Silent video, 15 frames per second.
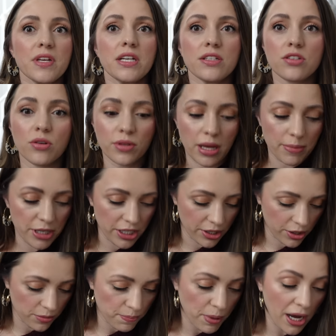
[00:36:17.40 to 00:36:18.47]
so let me
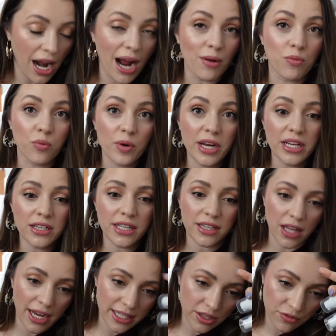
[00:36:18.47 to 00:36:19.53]
know. But I really
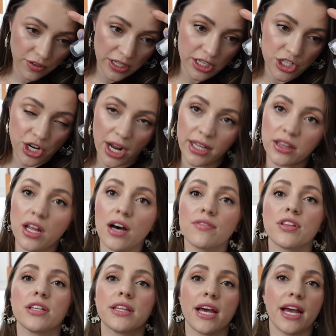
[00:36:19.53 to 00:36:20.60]
like the finish. I love
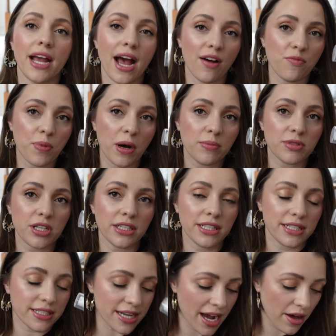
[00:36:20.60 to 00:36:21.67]
that they have pumps on
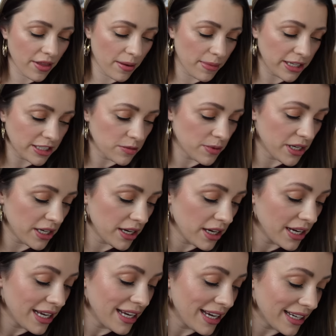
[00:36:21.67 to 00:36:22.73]
these now. That makes me
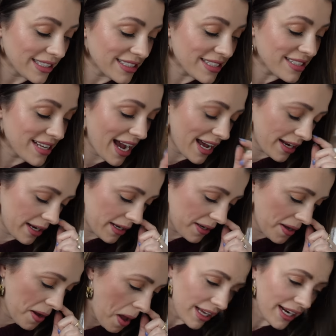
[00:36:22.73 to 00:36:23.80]
ecstatic.
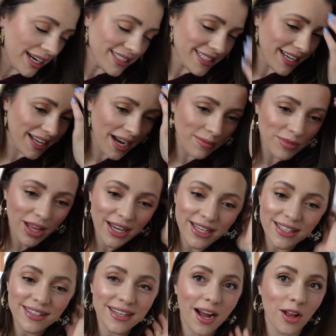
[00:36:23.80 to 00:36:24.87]
Like I said, I'm
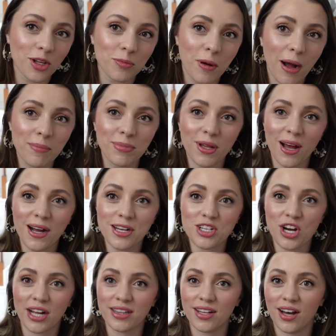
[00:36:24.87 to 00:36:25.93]
liking the ColourPop blush.
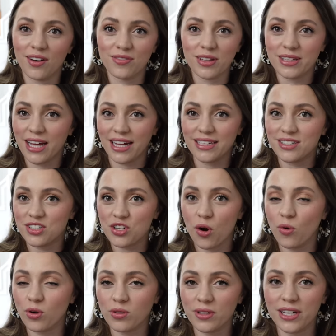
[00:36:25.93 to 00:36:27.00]
I love that that is
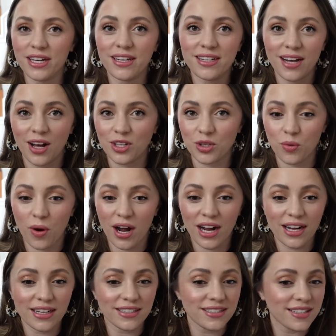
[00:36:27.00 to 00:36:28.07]
totally
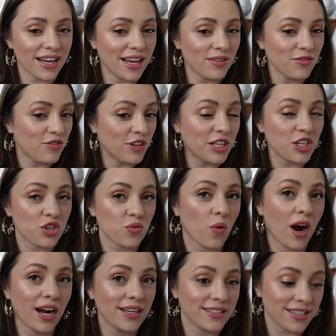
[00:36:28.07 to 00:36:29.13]
color-wise and
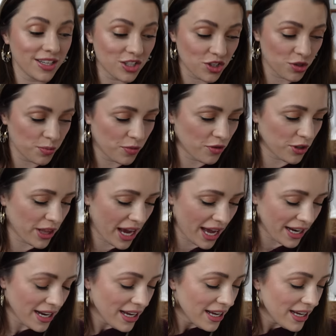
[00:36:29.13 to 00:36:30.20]
finish-wise a dupe for that